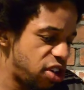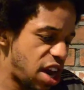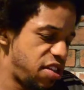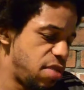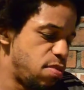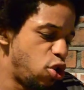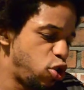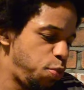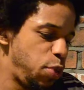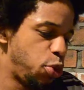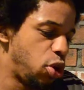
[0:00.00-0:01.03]
I think most
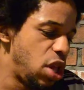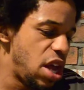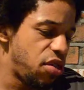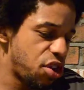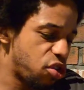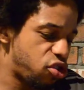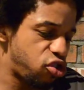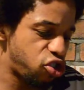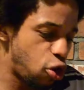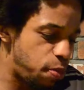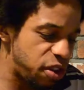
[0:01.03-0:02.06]
people, they're so